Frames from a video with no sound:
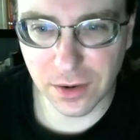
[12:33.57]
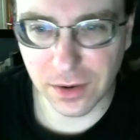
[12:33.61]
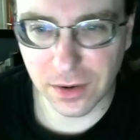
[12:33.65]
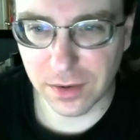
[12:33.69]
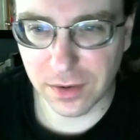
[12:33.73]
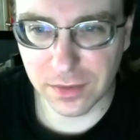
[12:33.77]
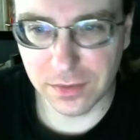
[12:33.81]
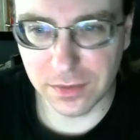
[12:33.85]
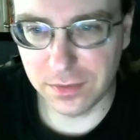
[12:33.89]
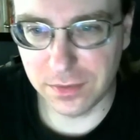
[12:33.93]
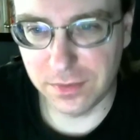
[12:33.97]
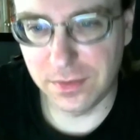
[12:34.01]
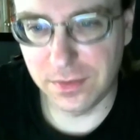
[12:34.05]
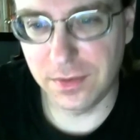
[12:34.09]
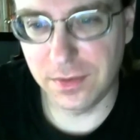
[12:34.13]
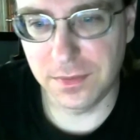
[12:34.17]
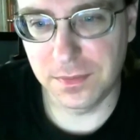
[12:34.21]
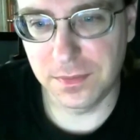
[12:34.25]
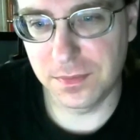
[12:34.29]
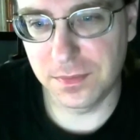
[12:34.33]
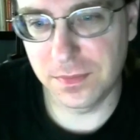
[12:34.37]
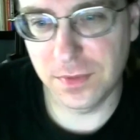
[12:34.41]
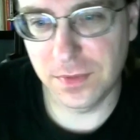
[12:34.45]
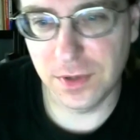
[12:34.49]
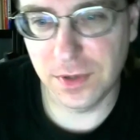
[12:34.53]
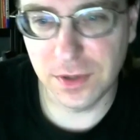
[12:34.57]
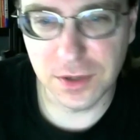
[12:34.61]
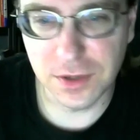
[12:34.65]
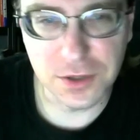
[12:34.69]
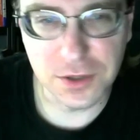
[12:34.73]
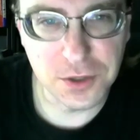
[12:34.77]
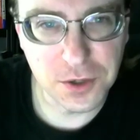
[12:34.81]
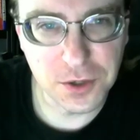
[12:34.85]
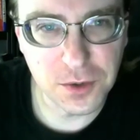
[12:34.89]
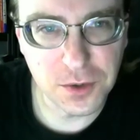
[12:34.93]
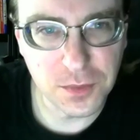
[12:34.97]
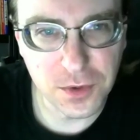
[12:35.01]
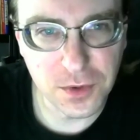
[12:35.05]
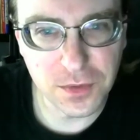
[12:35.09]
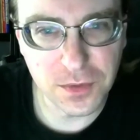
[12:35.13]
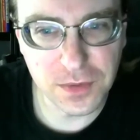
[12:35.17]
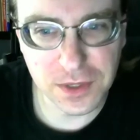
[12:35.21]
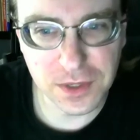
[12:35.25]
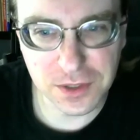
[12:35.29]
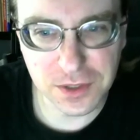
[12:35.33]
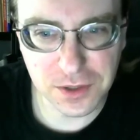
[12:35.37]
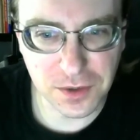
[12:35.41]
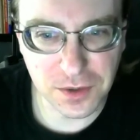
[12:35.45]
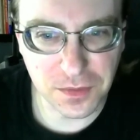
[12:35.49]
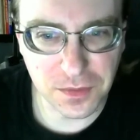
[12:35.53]
And the the two
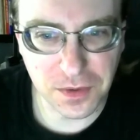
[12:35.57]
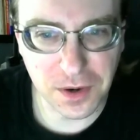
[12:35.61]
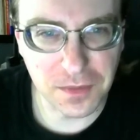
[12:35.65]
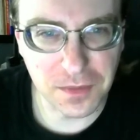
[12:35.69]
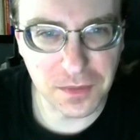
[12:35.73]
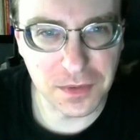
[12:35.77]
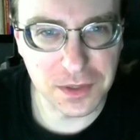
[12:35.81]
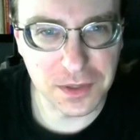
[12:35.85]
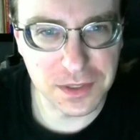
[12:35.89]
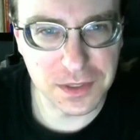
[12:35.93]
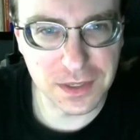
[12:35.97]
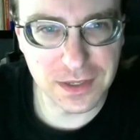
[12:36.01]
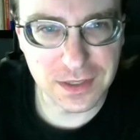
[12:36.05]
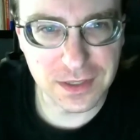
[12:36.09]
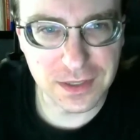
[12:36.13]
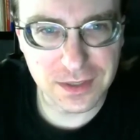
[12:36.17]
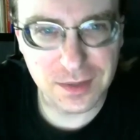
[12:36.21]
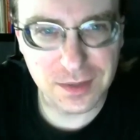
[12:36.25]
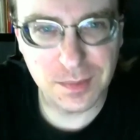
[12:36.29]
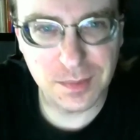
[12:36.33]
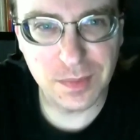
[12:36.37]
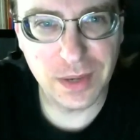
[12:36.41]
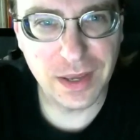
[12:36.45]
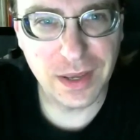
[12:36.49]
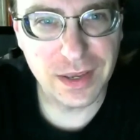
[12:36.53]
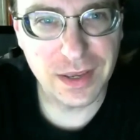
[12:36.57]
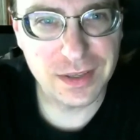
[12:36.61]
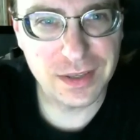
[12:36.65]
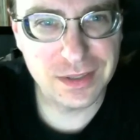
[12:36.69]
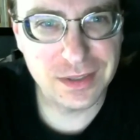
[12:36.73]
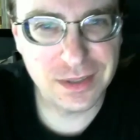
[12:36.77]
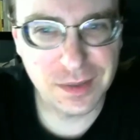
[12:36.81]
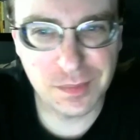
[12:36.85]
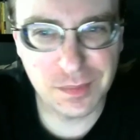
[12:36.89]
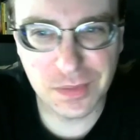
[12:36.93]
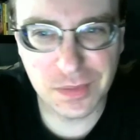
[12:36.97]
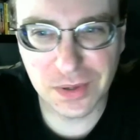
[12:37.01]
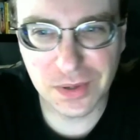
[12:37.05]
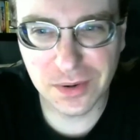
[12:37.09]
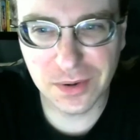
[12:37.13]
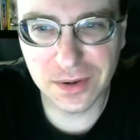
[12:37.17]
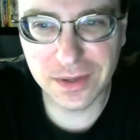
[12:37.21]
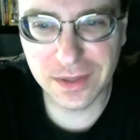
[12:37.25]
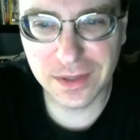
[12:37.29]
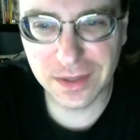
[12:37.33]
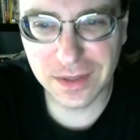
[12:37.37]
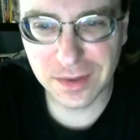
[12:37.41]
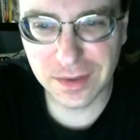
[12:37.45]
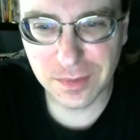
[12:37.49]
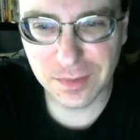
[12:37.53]
movies so far I've listed as the best,
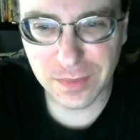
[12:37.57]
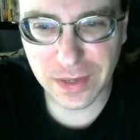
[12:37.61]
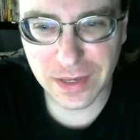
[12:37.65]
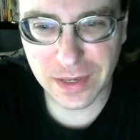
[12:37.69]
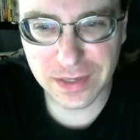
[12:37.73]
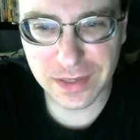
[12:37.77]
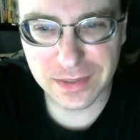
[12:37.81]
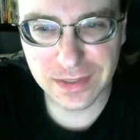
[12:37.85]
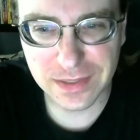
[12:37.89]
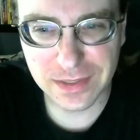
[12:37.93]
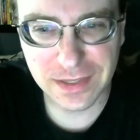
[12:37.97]
empirically the best.